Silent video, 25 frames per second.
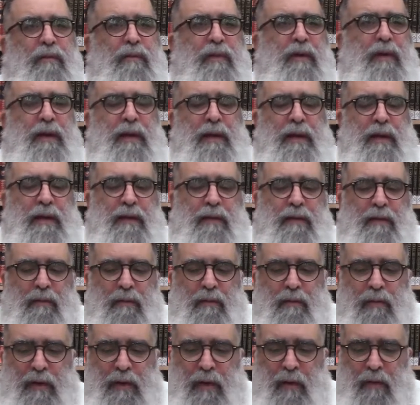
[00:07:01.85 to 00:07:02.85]

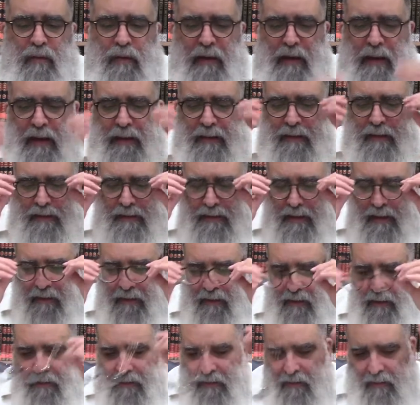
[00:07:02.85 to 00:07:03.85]
really understand
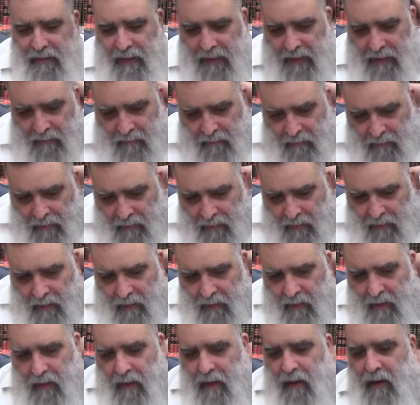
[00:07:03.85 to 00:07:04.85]
it. So now,
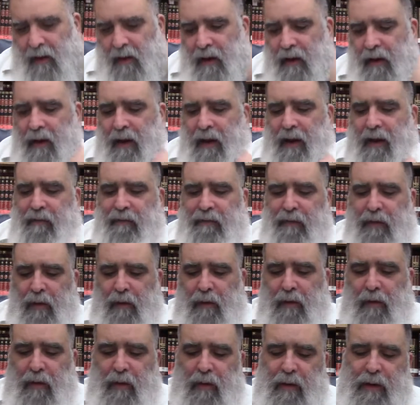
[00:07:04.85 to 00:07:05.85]
if
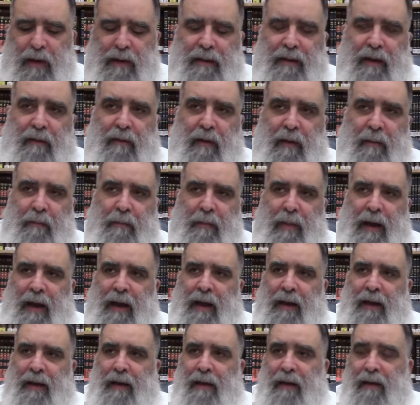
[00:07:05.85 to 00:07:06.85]
you look at the
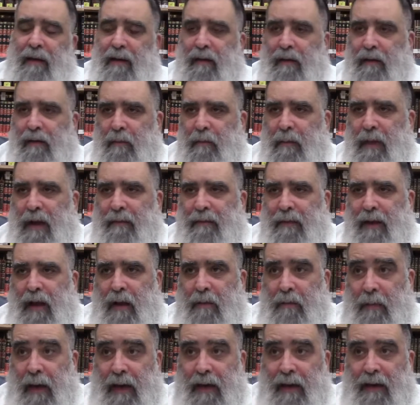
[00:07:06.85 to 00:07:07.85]
Ramban
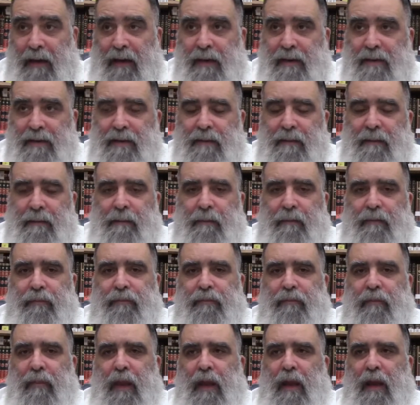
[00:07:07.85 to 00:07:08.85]
Nachmanides,
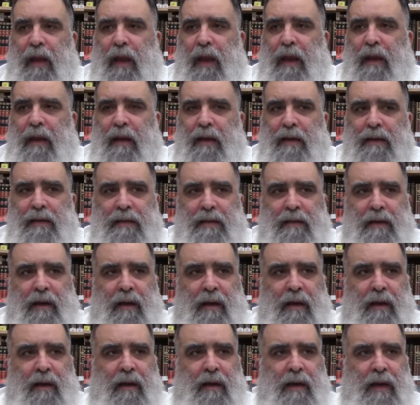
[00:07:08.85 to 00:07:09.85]
and his
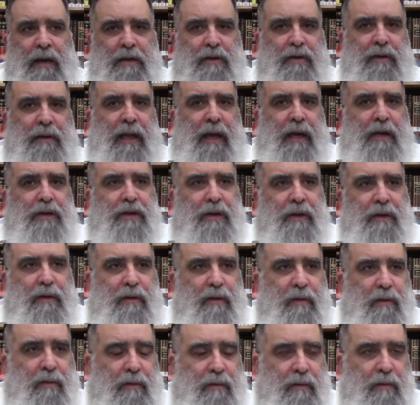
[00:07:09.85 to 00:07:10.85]
introduction
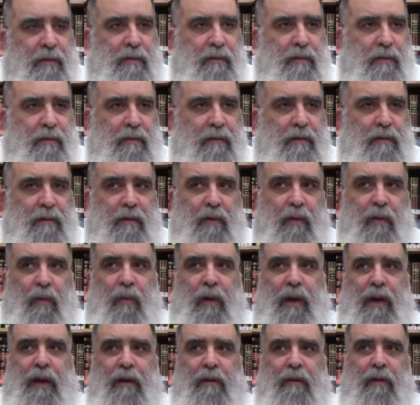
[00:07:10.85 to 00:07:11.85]
to
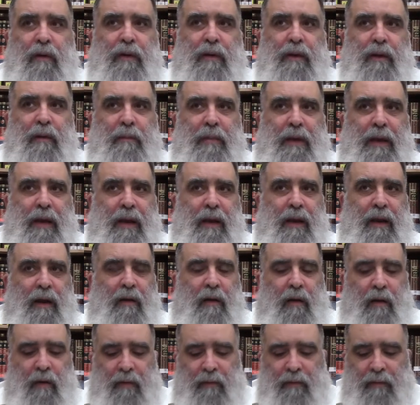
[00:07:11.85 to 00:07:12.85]
what he wrote at the beginning
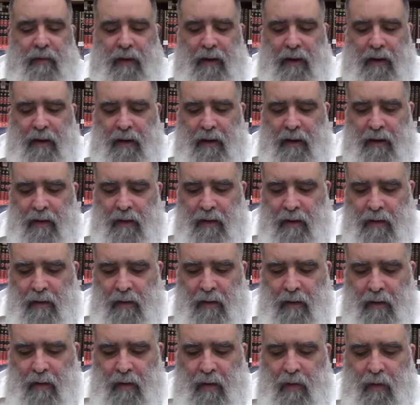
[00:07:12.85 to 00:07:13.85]

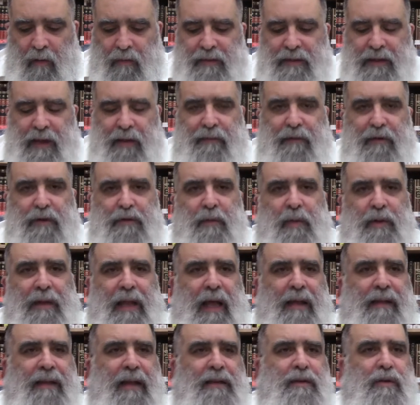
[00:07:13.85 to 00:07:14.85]
of Sefer
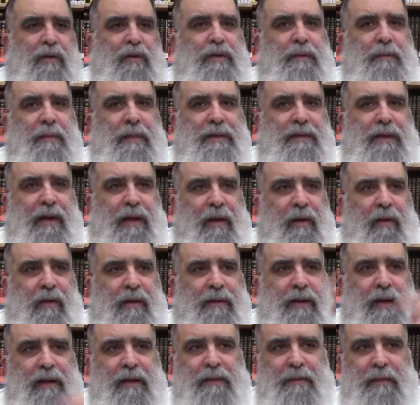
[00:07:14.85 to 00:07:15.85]
Shemot, that's who's missing.
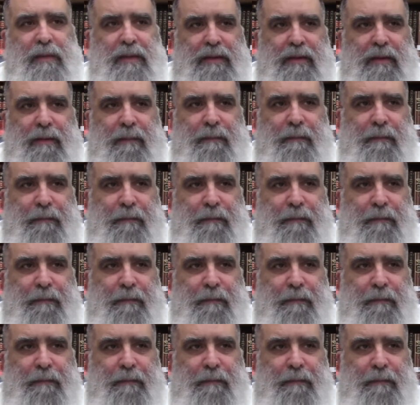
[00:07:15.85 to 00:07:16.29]
Yonatan is missing.